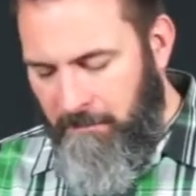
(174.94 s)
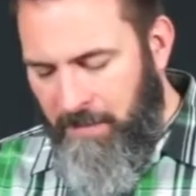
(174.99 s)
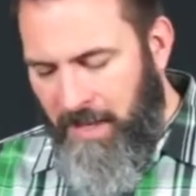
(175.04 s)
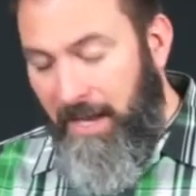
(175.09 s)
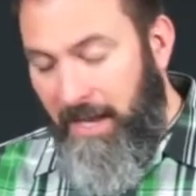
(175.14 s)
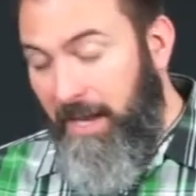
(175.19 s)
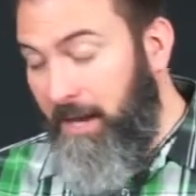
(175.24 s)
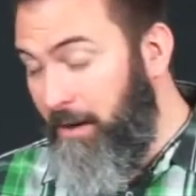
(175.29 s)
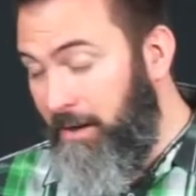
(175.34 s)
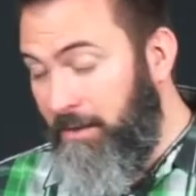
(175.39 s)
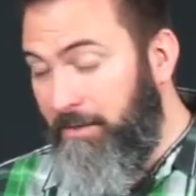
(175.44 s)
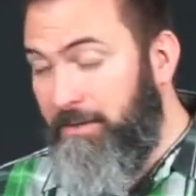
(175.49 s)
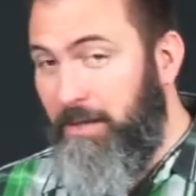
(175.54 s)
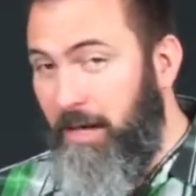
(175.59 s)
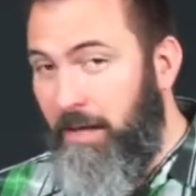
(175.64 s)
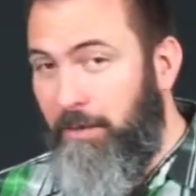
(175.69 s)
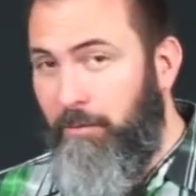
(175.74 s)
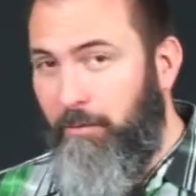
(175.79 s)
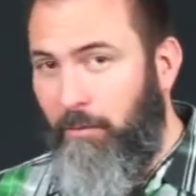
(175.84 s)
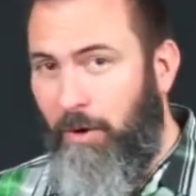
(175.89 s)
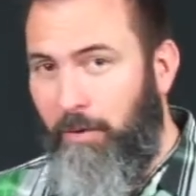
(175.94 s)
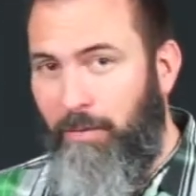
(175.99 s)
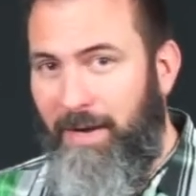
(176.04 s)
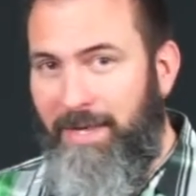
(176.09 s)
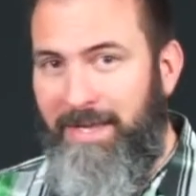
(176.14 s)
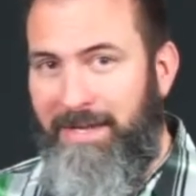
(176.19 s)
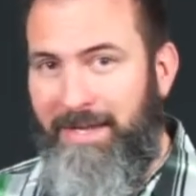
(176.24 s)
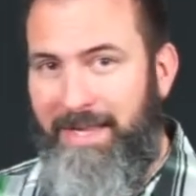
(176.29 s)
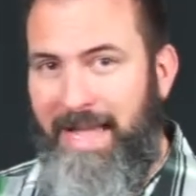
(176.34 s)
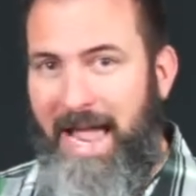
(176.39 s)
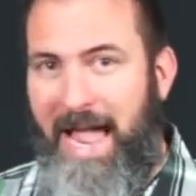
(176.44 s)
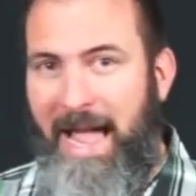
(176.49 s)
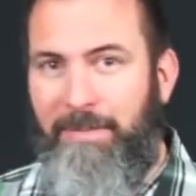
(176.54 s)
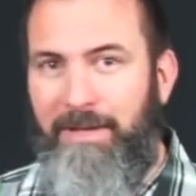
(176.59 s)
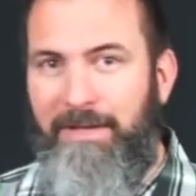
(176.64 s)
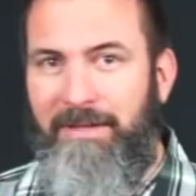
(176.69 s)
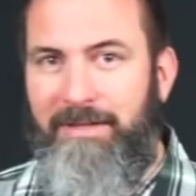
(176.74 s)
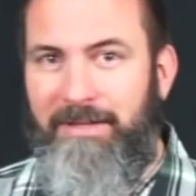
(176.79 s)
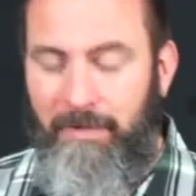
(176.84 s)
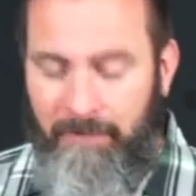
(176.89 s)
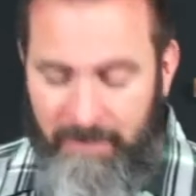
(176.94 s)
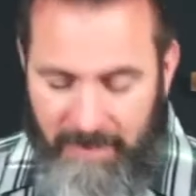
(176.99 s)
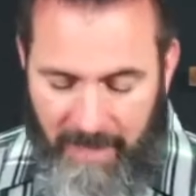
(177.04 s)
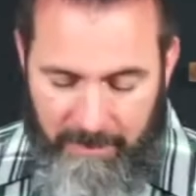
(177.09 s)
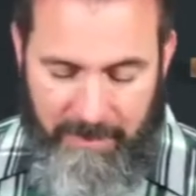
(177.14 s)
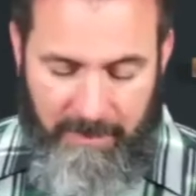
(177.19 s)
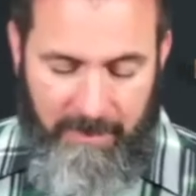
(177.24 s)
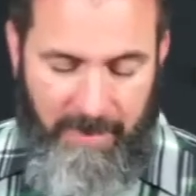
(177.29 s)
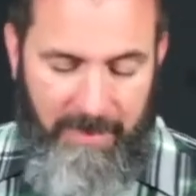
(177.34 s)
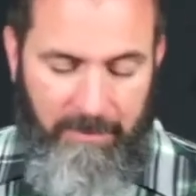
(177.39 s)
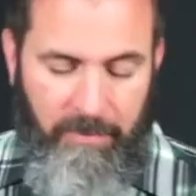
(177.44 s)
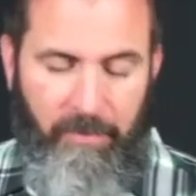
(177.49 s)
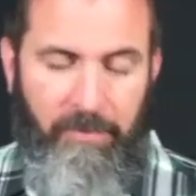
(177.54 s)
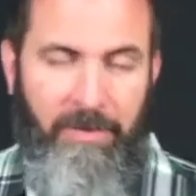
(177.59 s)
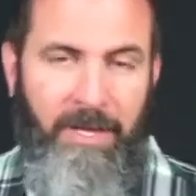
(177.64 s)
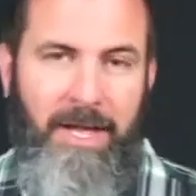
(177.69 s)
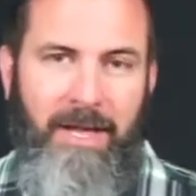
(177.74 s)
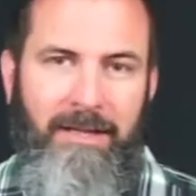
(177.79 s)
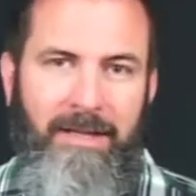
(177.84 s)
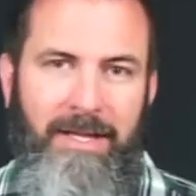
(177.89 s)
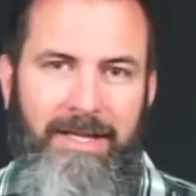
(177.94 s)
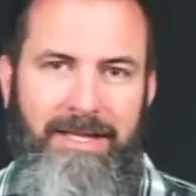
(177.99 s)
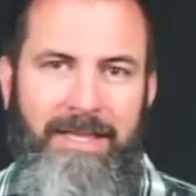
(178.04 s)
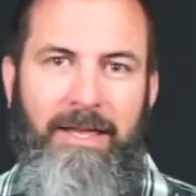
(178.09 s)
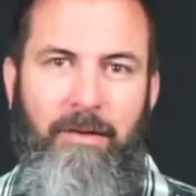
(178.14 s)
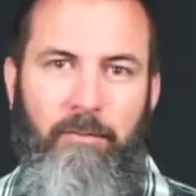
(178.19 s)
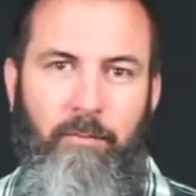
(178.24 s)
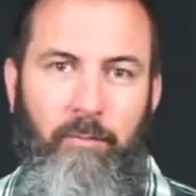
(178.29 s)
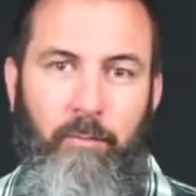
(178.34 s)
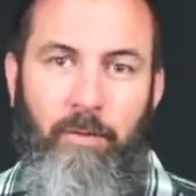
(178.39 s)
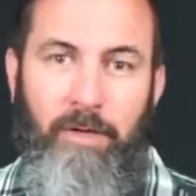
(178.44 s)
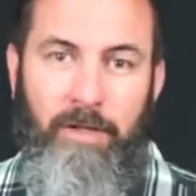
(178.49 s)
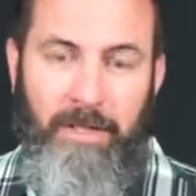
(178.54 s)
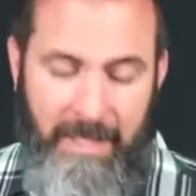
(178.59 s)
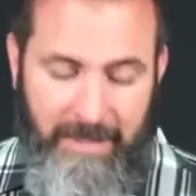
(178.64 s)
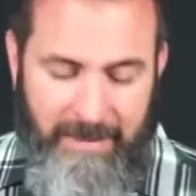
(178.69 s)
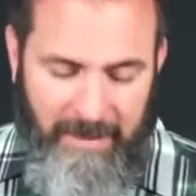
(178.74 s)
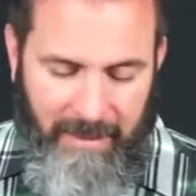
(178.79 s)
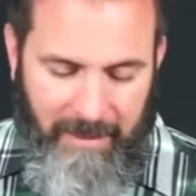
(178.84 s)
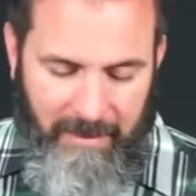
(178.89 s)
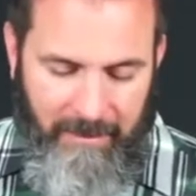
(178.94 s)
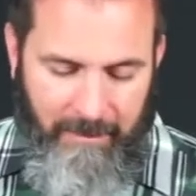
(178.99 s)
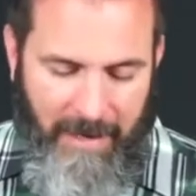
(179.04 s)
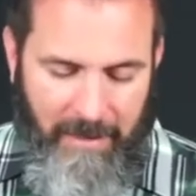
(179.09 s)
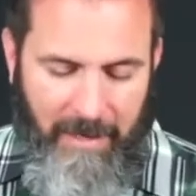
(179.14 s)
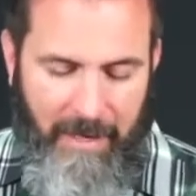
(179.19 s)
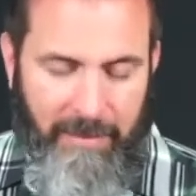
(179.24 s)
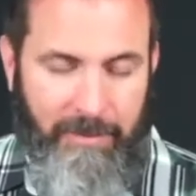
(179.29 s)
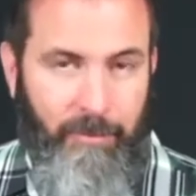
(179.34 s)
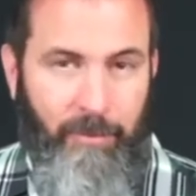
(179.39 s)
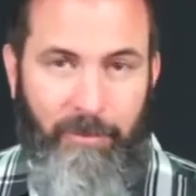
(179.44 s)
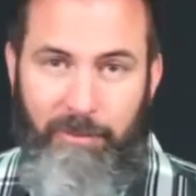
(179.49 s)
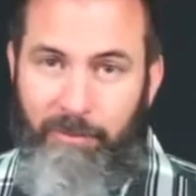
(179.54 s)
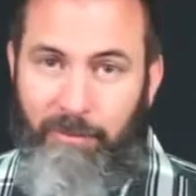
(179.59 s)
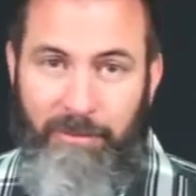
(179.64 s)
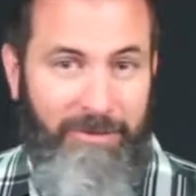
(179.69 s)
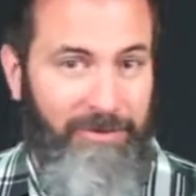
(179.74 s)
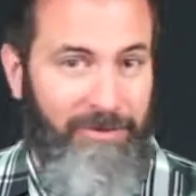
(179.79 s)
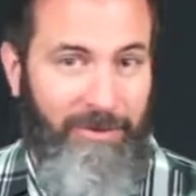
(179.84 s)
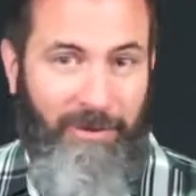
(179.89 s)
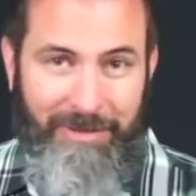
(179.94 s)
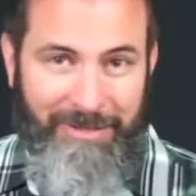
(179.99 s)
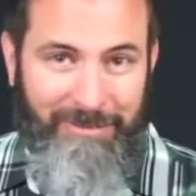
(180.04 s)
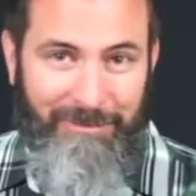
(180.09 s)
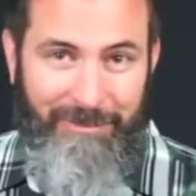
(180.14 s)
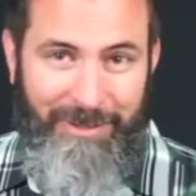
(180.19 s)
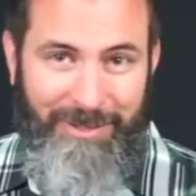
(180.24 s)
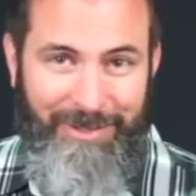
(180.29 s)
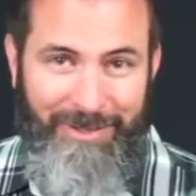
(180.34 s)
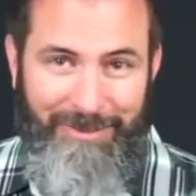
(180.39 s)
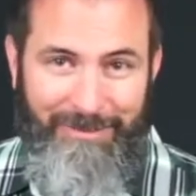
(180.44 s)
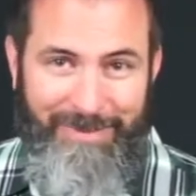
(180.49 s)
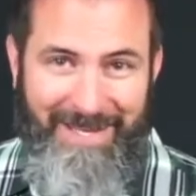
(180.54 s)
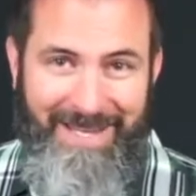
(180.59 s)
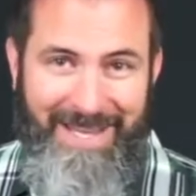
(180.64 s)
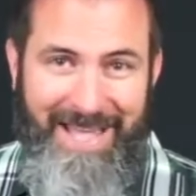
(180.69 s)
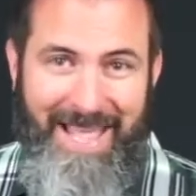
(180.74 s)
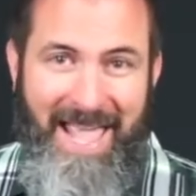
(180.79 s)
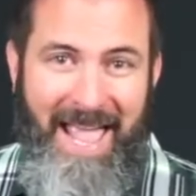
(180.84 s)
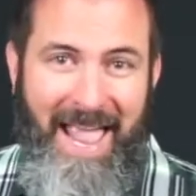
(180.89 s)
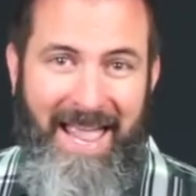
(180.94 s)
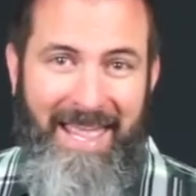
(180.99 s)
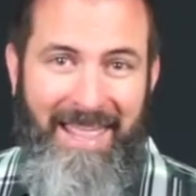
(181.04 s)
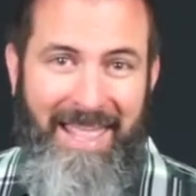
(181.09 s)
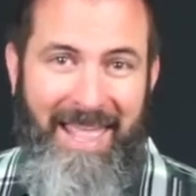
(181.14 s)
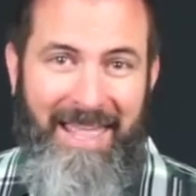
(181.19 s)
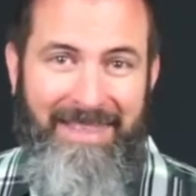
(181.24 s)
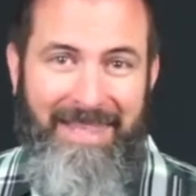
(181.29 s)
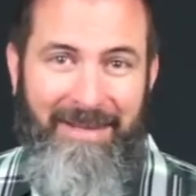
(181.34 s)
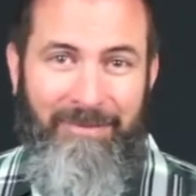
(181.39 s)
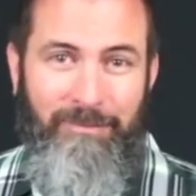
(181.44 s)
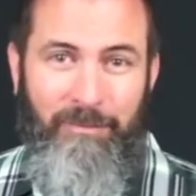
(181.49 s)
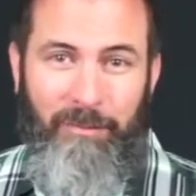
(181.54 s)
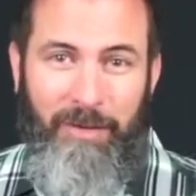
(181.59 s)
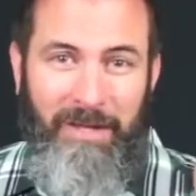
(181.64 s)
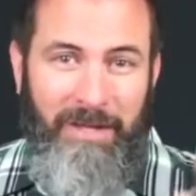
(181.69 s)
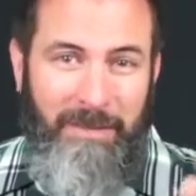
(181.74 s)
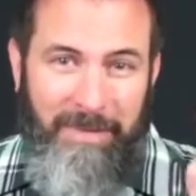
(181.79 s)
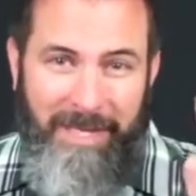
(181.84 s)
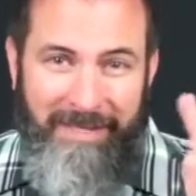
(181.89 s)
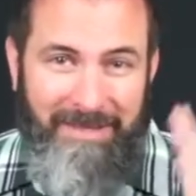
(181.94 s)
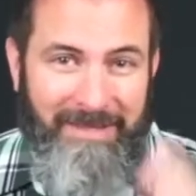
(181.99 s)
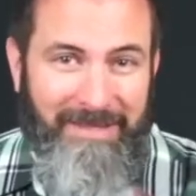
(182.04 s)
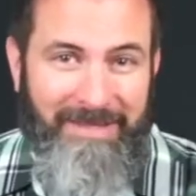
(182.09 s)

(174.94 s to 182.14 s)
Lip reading: Here's another wrong way that it happens. Sometimes people, like, they get really excited about God's word, which is awesome. We should be. And they really begin to